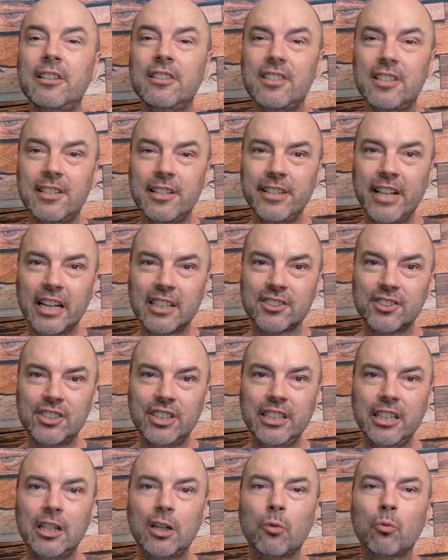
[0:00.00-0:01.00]
the next
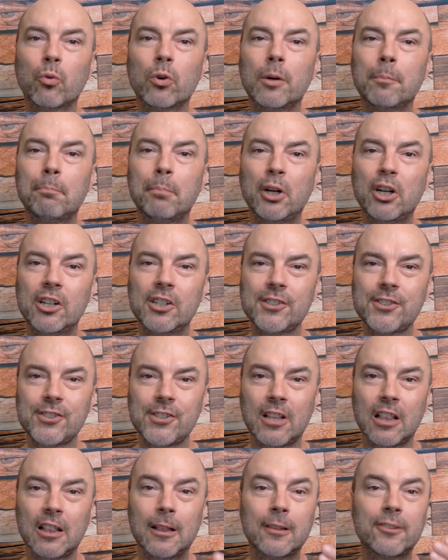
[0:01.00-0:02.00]
tier were
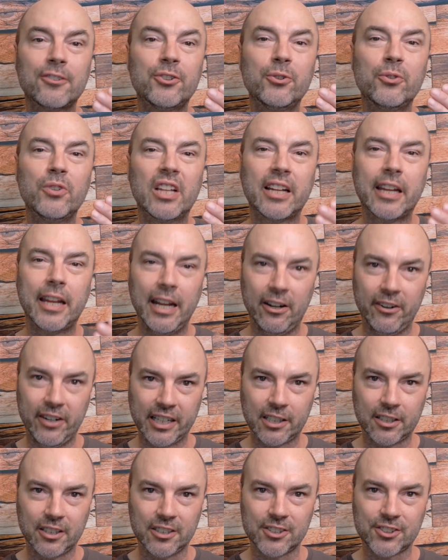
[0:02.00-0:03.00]
personal to the
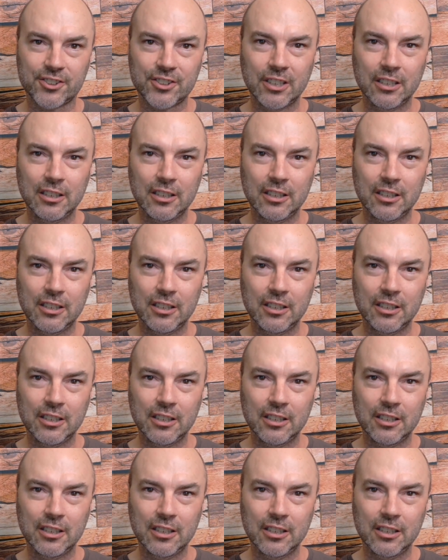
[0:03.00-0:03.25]
characters.